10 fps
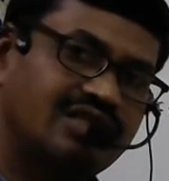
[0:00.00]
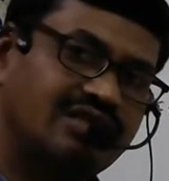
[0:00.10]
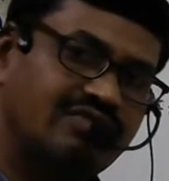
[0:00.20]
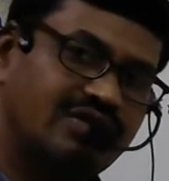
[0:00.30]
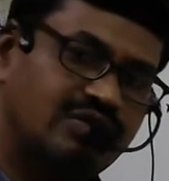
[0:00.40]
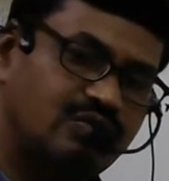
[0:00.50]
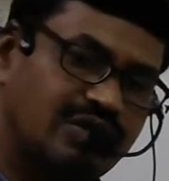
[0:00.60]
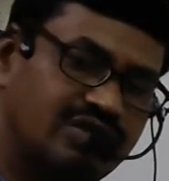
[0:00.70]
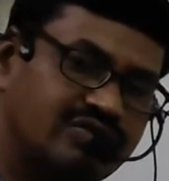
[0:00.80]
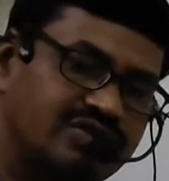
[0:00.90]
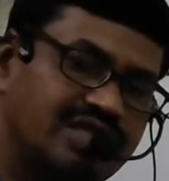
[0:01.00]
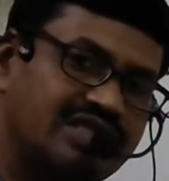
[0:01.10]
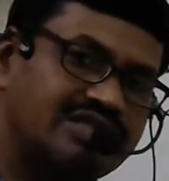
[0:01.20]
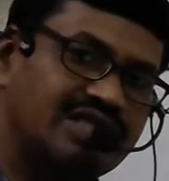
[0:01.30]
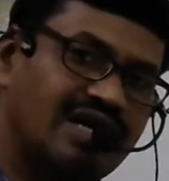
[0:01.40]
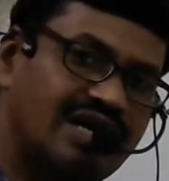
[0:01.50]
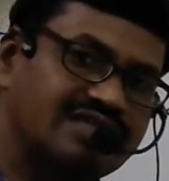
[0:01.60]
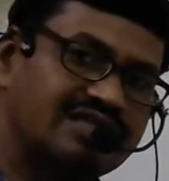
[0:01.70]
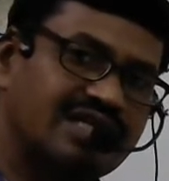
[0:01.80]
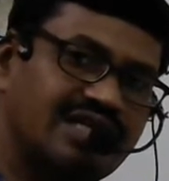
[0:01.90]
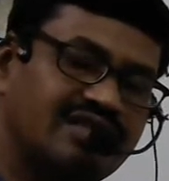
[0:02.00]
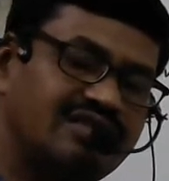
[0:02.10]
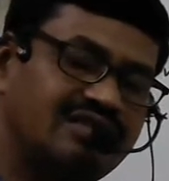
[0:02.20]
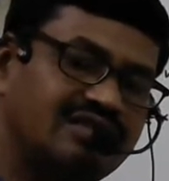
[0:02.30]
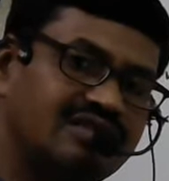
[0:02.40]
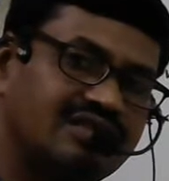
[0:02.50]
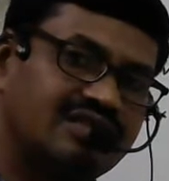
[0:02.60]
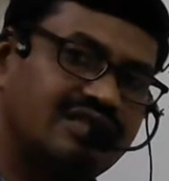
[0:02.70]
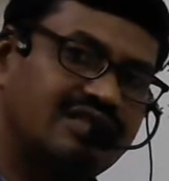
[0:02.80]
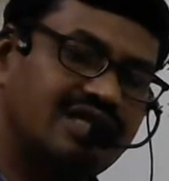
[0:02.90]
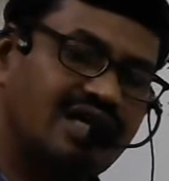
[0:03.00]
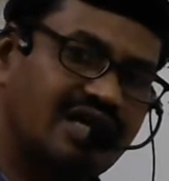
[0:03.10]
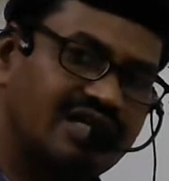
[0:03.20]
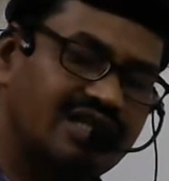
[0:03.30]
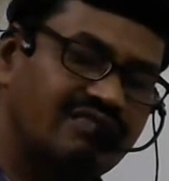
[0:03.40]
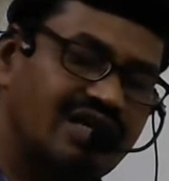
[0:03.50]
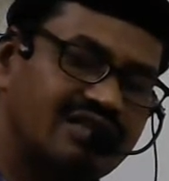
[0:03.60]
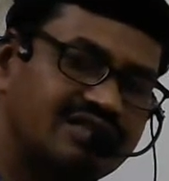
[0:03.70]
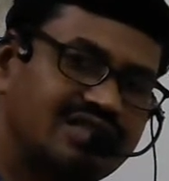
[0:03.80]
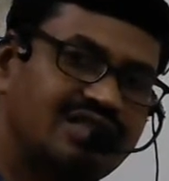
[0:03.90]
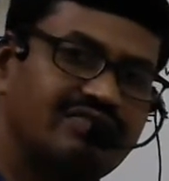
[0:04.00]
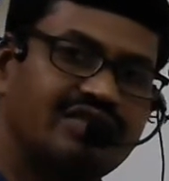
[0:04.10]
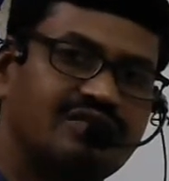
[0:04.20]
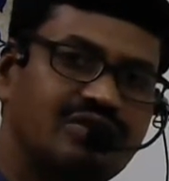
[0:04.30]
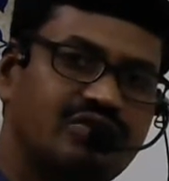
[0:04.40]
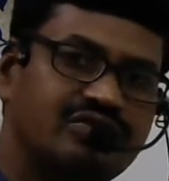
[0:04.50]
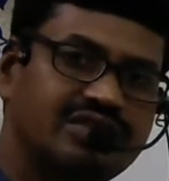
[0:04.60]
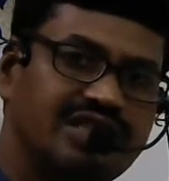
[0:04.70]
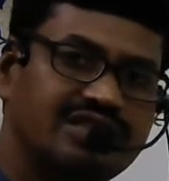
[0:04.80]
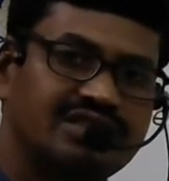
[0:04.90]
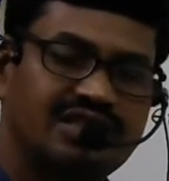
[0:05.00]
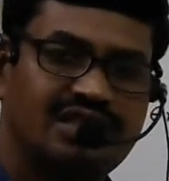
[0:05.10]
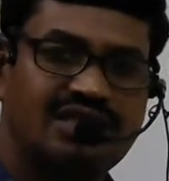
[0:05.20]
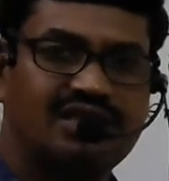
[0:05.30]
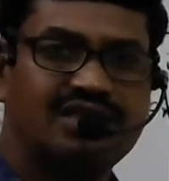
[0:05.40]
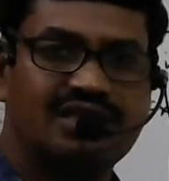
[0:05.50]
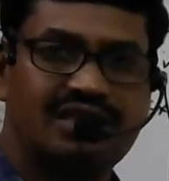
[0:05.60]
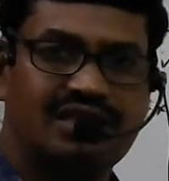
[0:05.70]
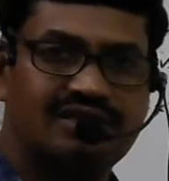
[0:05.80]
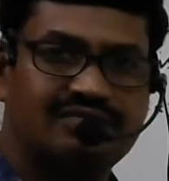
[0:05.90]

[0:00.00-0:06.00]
we have to pronounce it as as ion. In their higher valency, we can pronounce it as ic ion.